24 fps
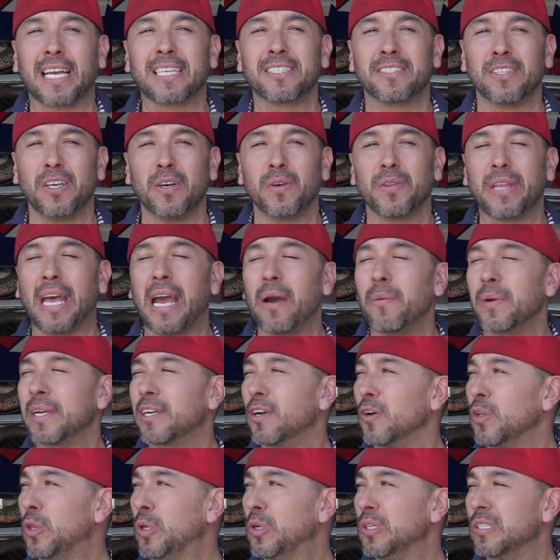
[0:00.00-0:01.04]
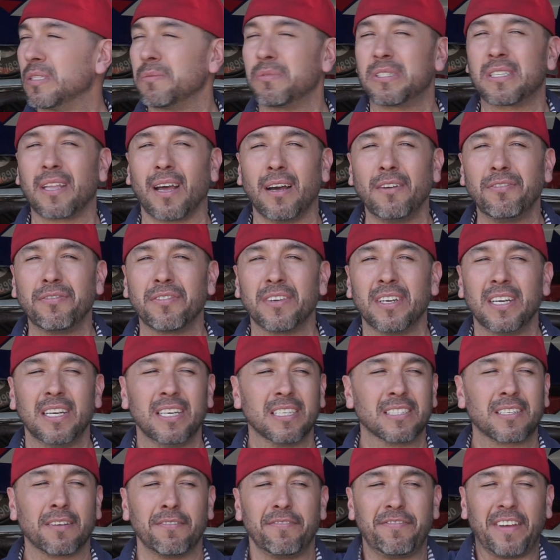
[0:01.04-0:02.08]
know that we go through some stuff,
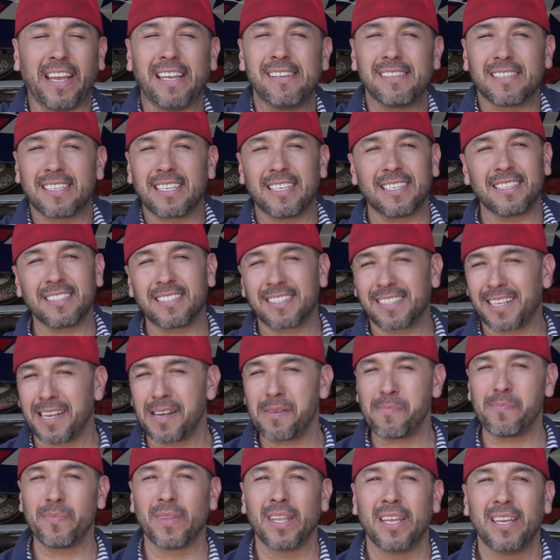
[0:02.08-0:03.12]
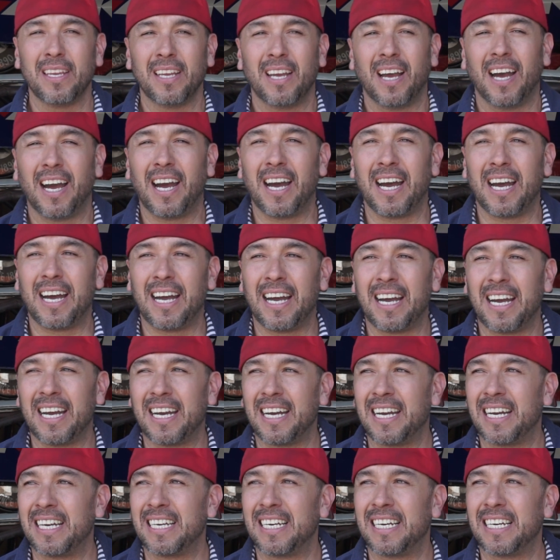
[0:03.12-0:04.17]
some phases, some
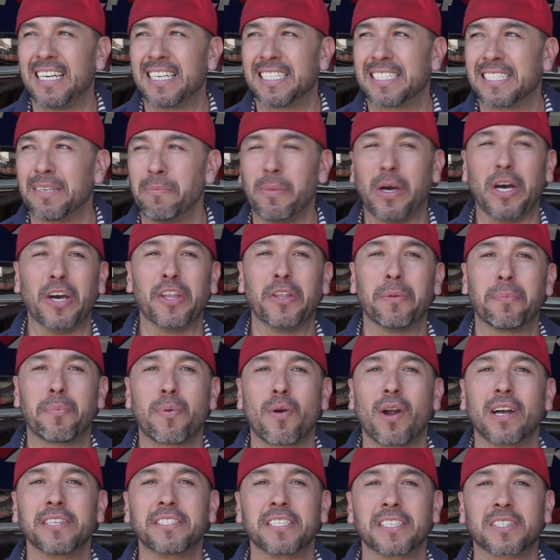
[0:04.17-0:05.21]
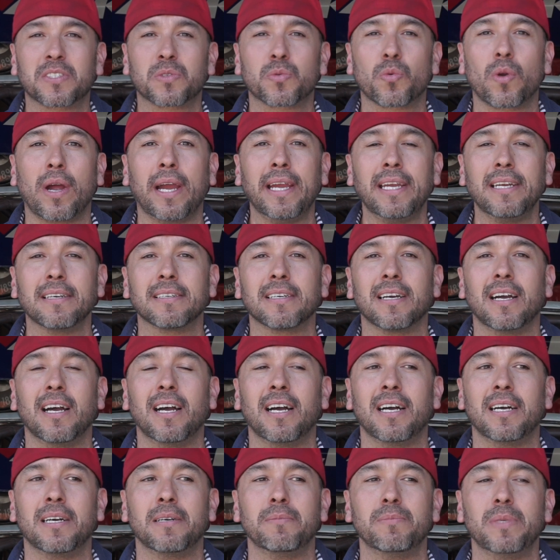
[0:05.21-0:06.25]
other projects, right?
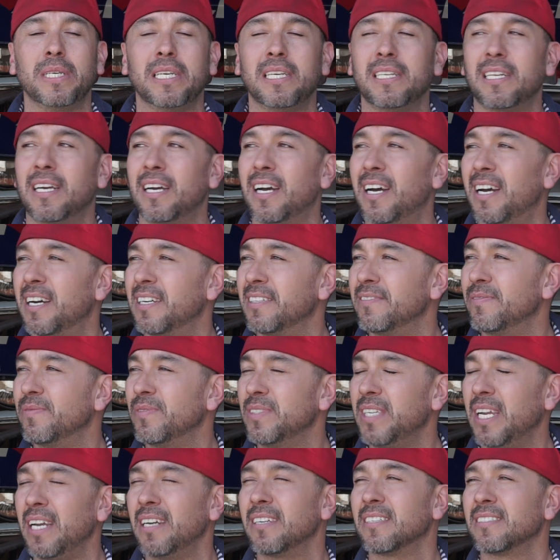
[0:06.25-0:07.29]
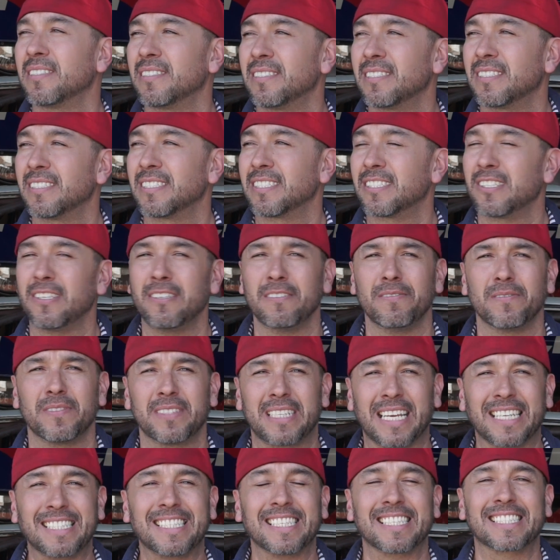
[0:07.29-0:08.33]
Yeah, so
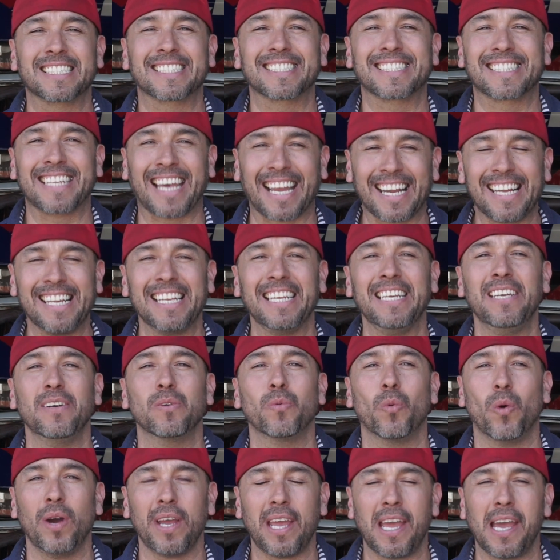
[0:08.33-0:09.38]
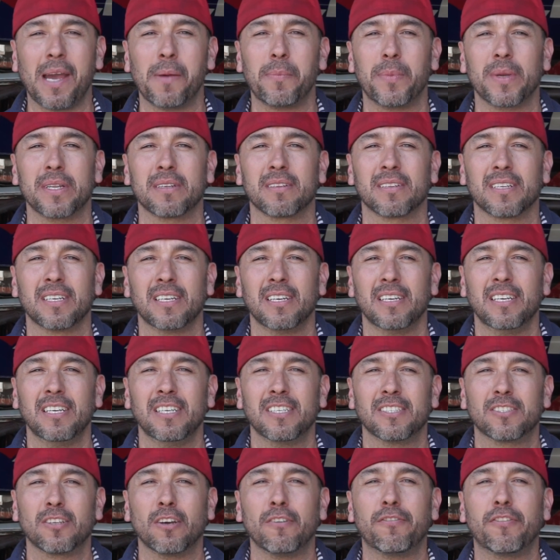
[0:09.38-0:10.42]
that's exactly what happened.
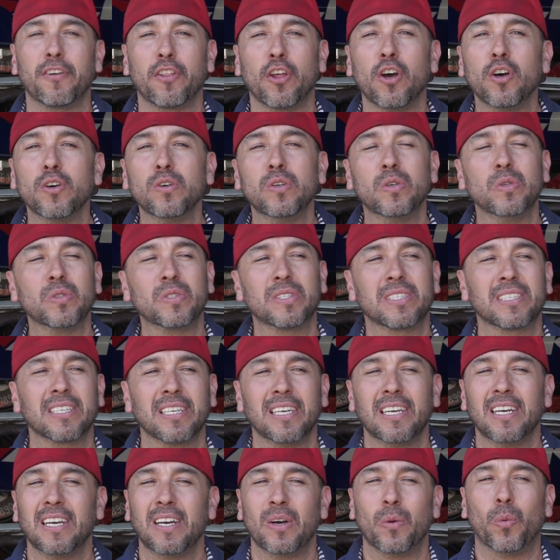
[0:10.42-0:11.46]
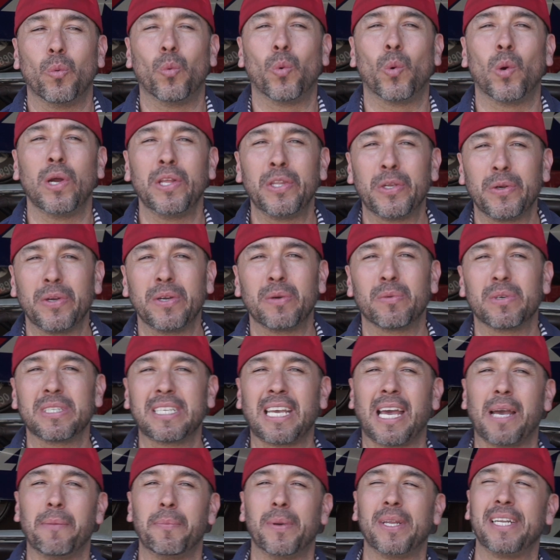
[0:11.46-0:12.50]
So for those wondering what's
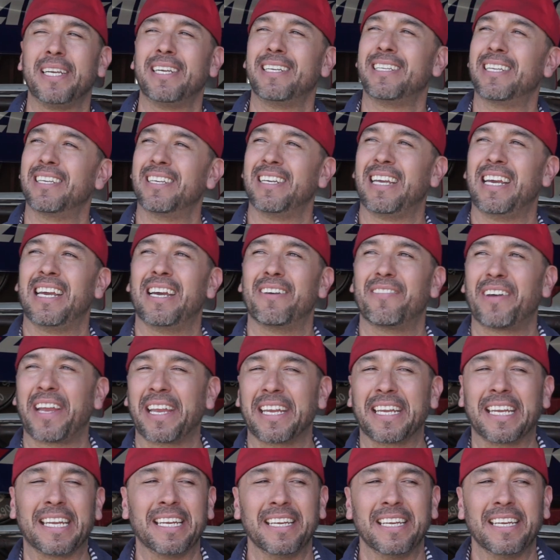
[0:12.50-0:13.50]
happening, have I,